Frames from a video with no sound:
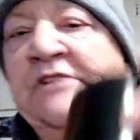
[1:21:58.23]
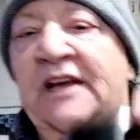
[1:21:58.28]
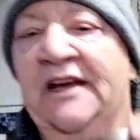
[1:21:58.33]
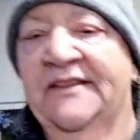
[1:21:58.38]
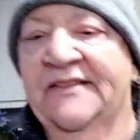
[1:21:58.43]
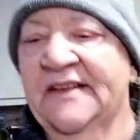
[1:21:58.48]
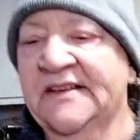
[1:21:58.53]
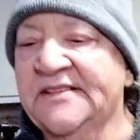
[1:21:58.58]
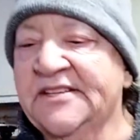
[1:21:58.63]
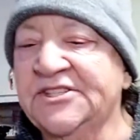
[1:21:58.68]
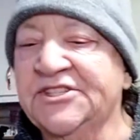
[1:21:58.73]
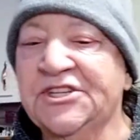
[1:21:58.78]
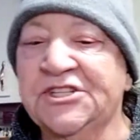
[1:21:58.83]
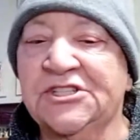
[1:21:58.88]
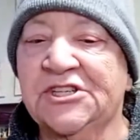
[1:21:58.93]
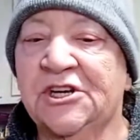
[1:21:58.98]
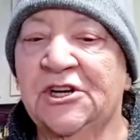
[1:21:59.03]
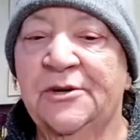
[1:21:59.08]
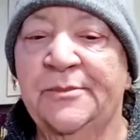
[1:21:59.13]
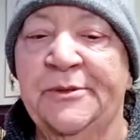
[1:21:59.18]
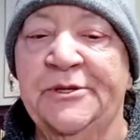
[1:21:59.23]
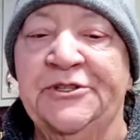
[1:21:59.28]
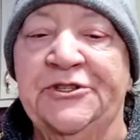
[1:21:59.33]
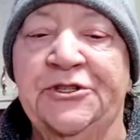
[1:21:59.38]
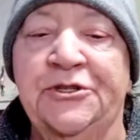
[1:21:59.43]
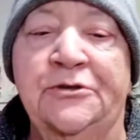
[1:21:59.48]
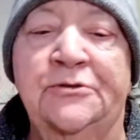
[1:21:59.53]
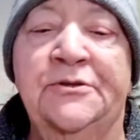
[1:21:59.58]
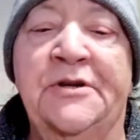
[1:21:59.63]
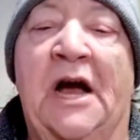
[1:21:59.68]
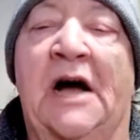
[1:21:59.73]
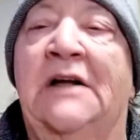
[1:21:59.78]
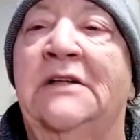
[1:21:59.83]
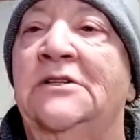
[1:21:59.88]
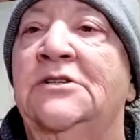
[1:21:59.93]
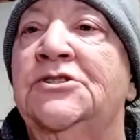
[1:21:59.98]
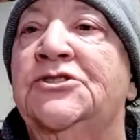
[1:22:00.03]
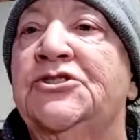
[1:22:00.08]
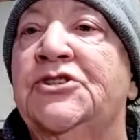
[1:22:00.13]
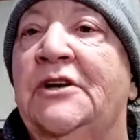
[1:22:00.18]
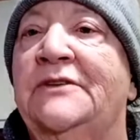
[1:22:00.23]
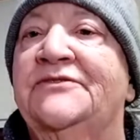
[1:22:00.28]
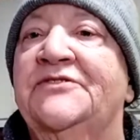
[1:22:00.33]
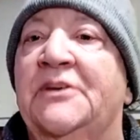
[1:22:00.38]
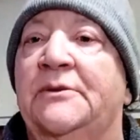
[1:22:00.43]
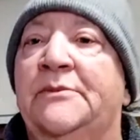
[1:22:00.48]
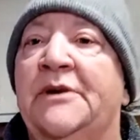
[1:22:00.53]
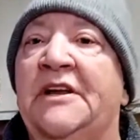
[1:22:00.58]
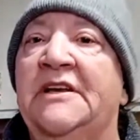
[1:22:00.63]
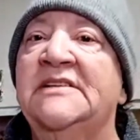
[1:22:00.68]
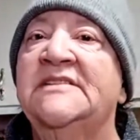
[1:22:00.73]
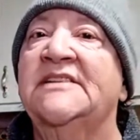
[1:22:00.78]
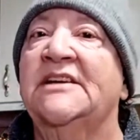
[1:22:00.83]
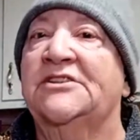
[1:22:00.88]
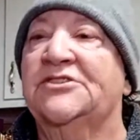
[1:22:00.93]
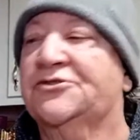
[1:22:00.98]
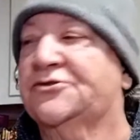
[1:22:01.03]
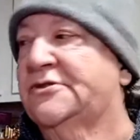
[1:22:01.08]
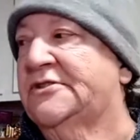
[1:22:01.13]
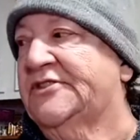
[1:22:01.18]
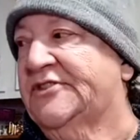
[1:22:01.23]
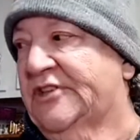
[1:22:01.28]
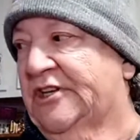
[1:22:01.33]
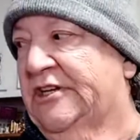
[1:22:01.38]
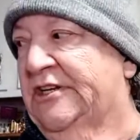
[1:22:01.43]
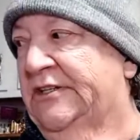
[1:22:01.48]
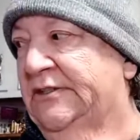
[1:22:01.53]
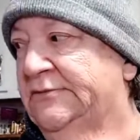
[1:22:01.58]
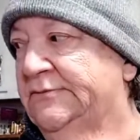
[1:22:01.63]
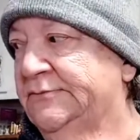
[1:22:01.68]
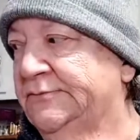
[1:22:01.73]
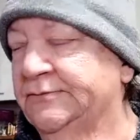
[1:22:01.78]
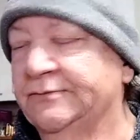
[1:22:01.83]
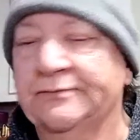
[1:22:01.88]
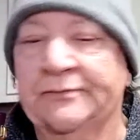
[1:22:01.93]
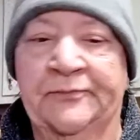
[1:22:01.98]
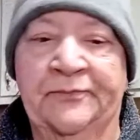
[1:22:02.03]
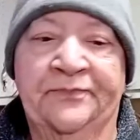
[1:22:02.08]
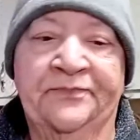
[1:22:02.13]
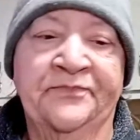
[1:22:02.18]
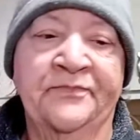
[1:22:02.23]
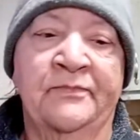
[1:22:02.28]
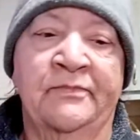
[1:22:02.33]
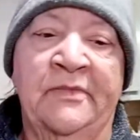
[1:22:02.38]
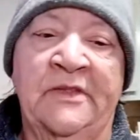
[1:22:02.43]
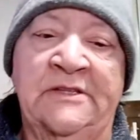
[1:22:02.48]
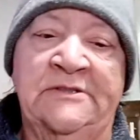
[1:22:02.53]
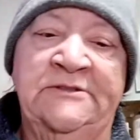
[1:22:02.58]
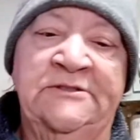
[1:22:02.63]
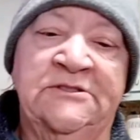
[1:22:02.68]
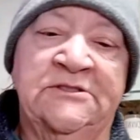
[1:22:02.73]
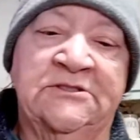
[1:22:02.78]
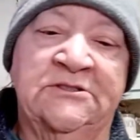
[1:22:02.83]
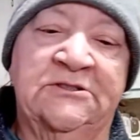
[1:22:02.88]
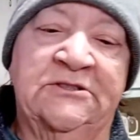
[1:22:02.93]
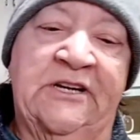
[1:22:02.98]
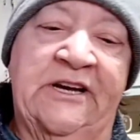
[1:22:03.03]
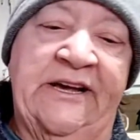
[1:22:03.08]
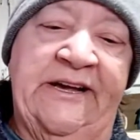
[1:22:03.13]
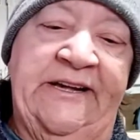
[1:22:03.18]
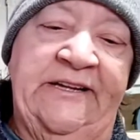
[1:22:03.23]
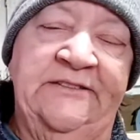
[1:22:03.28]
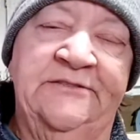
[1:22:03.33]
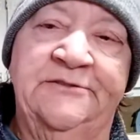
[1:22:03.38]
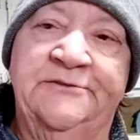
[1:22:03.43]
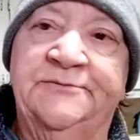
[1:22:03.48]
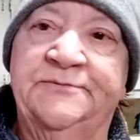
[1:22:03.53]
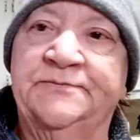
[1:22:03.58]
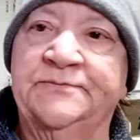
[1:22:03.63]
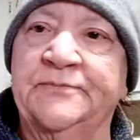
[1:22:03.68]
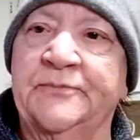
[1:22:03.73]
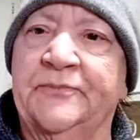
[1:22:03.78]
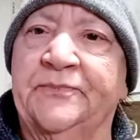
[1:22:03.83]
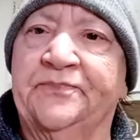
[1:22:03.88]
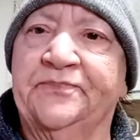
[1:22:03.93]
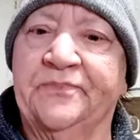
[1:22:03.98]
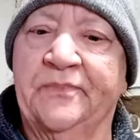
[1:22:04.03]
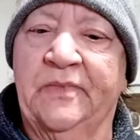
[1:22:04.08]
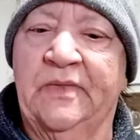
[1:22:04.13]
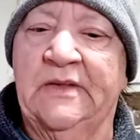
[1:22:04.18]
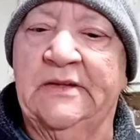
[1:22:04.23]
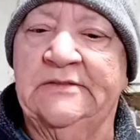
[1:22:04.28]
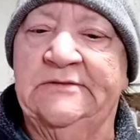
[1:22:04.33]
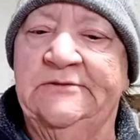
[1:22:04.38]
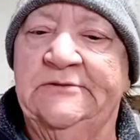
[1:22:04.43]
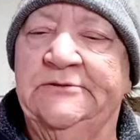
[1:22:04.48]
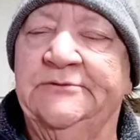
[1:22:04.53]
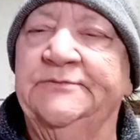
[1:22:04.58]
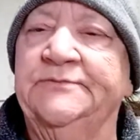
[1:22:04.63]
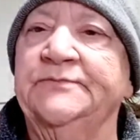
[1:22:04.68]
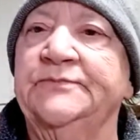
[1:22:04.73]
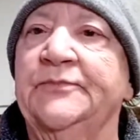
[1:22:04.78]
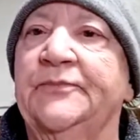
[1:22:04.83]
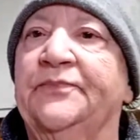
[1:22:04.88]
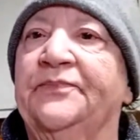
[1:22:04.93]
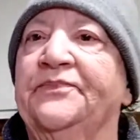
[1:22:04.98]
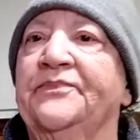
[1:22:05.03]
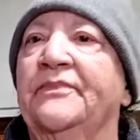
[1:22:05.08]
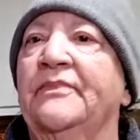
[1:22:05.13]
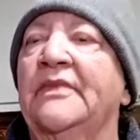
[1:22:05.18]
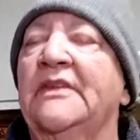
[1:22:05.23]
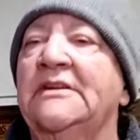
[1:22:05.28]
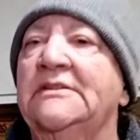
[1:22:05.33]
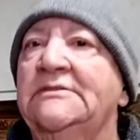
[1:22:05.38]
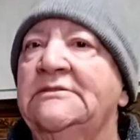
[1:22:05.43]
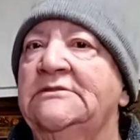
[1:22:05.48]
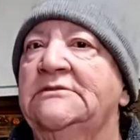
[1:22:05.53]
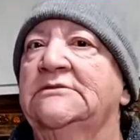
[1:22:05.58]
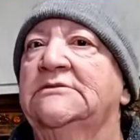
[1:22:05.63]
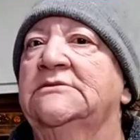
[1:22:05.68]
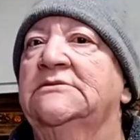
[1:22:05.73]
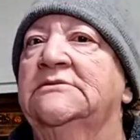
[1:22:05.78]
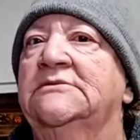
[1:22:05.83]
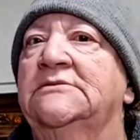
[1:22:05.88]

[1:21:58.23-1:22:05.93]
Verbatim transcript: and this is just going to be two dollars if somebody is interested. Mm -hmm. I okay. have my um my Pisces one.